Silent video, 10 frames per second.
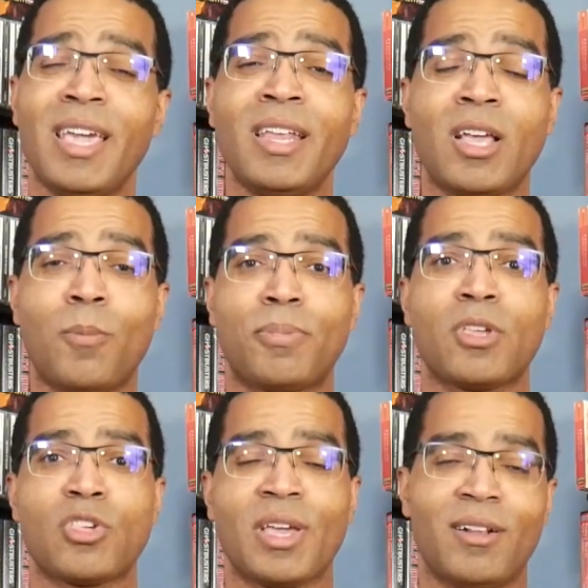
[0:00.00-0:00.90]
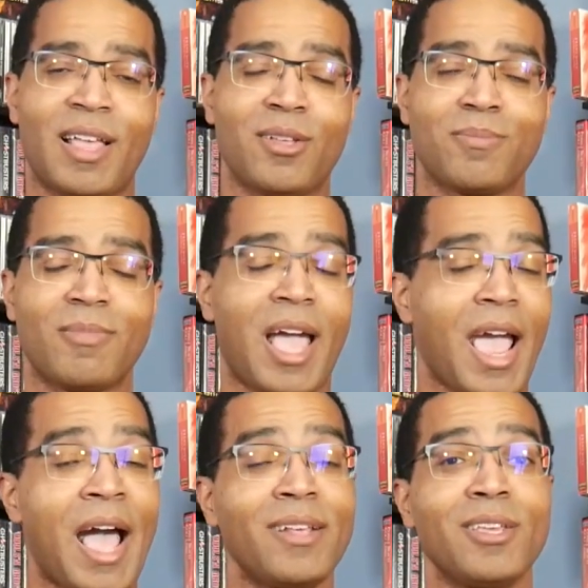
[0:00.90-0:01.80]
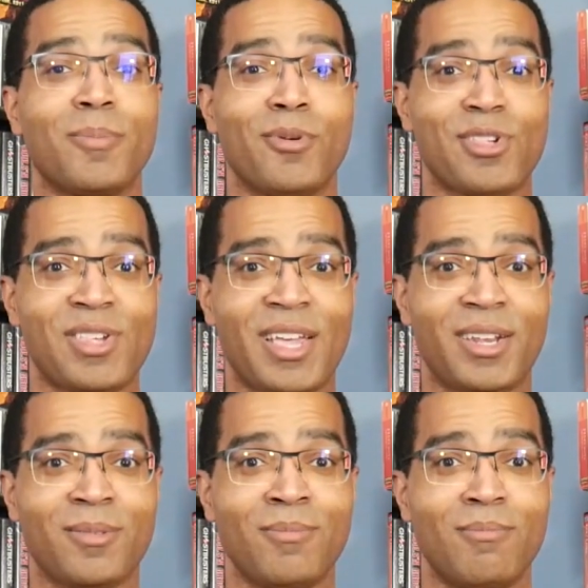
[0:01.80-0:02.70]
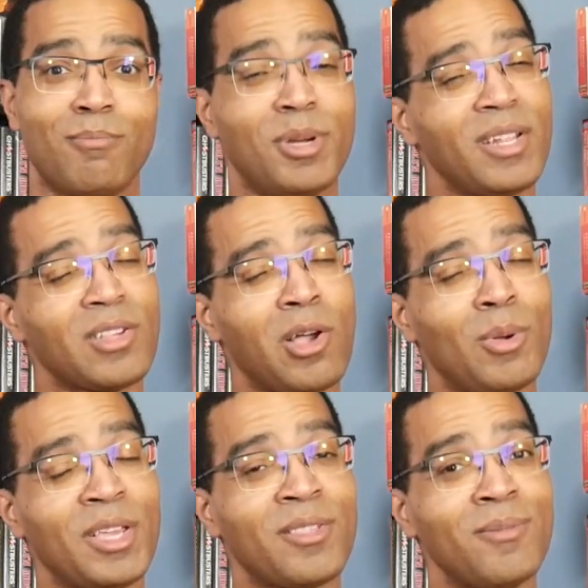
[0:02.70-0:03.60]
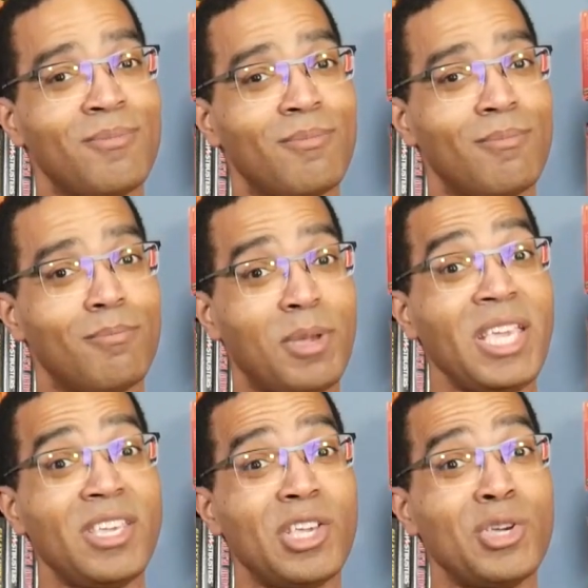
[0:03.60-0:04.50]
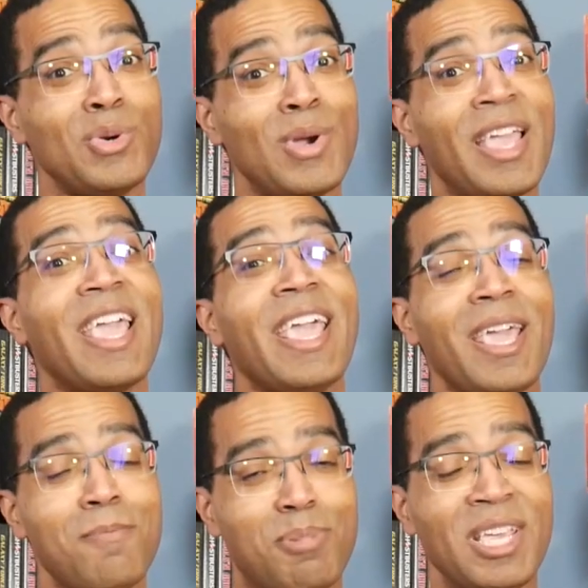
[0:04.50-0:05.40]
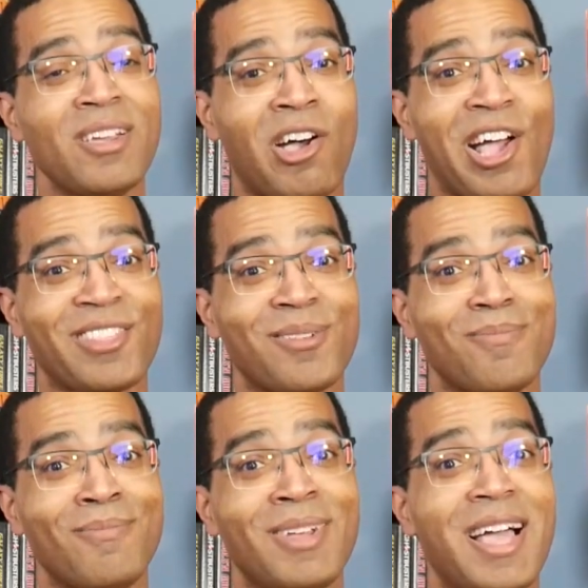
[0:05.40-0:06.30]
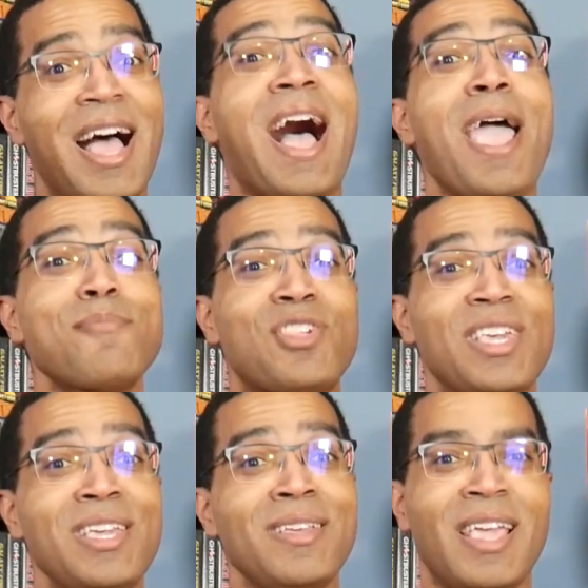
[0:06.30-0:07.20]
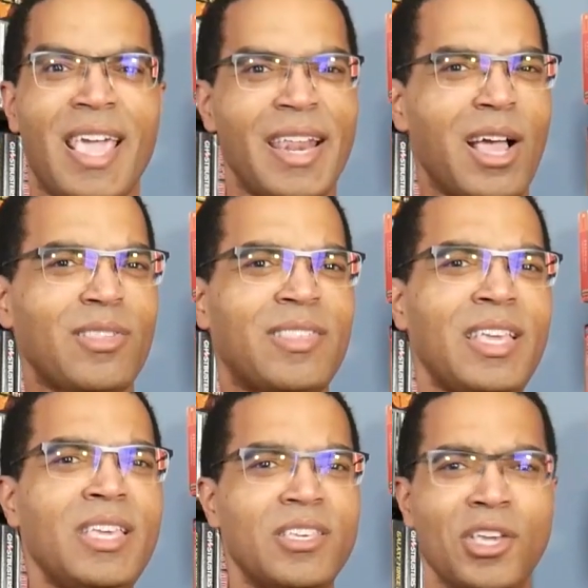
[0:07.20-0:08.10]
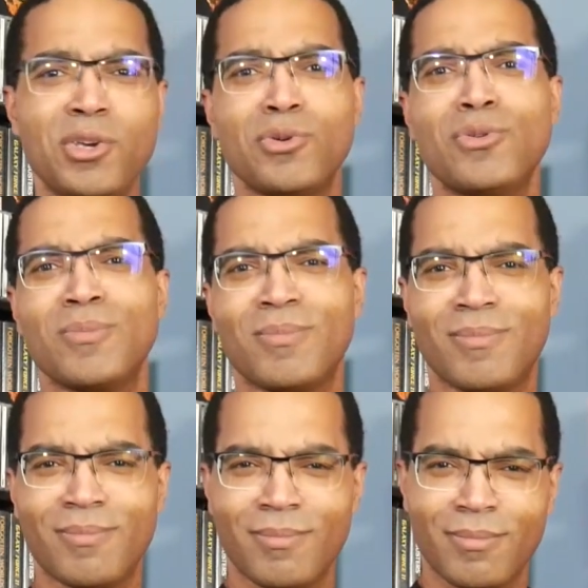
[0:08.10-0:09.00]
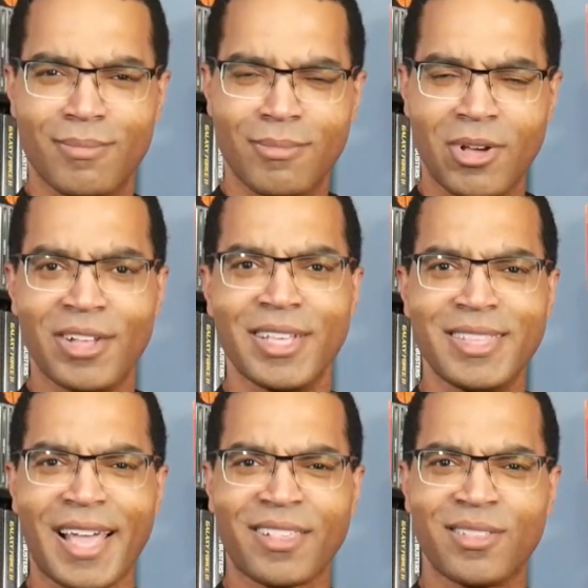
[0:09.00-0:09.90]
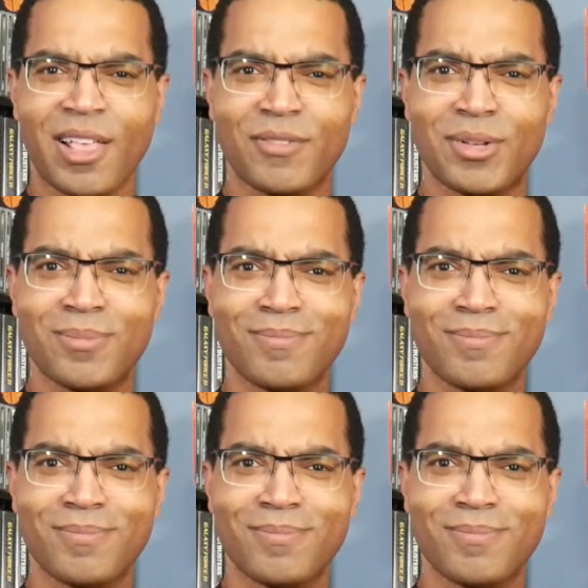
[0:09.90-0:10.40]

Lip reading: and help the channel out. I highly appreciate it. But as always, be you and be awesome. I'm G, and I'll see you on the next level.